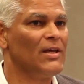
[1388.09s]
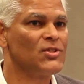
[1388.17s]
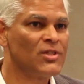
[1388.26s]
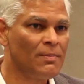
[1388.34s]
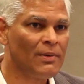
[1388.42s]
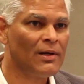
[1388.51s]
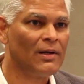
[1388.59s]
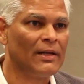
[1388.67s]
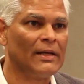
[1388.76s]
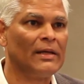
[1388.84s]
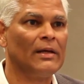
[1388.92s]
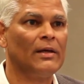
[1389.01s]

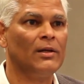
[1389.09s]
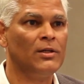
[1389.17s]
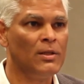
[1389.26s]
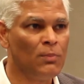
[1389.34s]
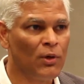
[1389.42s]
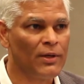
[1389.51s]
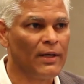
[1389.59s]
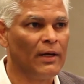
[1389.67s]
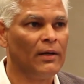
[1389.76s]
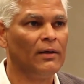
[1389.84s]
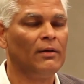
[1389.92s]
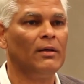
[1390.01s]
Similarly,
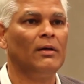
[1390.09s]
pneumonia,